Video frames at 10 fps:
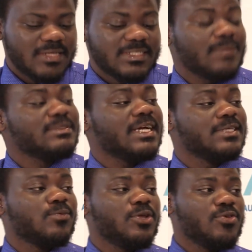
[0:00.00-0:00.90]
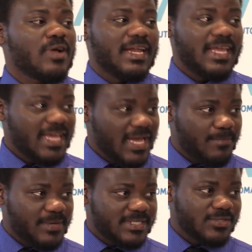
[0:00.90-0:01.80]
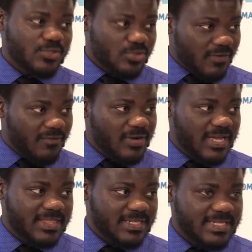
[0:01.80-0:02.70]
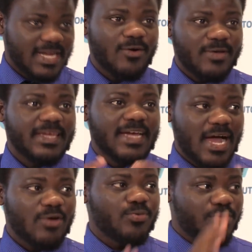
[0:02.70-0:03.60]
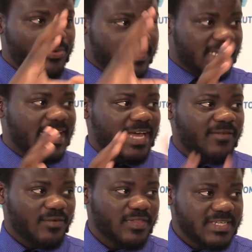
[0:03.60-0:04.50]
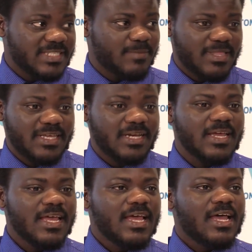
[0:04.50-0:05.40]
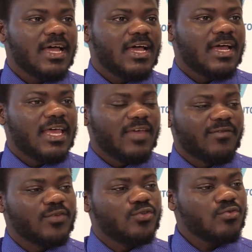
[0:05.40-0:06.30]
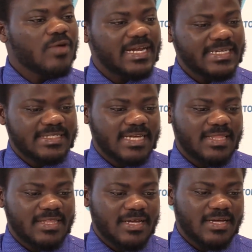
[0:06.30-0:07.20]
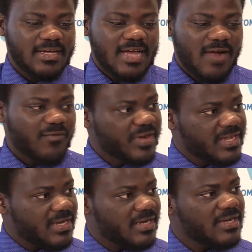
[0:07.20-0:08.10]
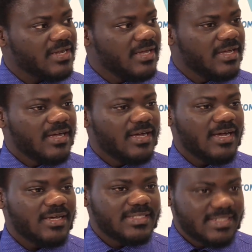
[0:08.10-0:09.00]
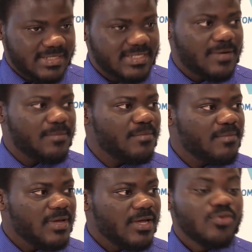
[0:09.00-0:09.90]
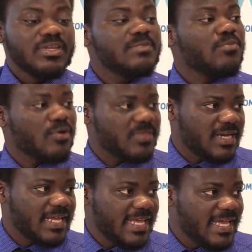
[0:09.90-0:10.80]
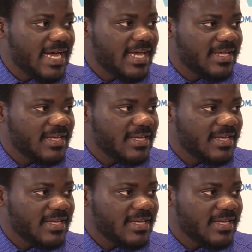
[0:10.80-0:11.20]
sometimes when you're an A I person, you sort of look at things like, okay, how do we use A I for this? But then if you do understand the African uh, system, you need more than A I.